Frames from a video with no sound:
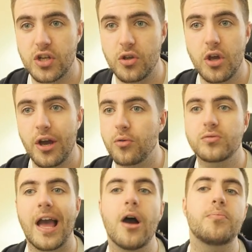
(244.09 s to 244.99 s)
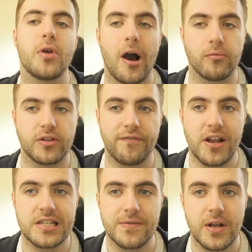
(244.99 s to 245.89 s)
so he'll help you out
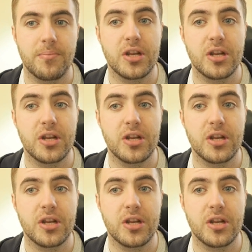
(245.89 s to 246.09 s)
defensively,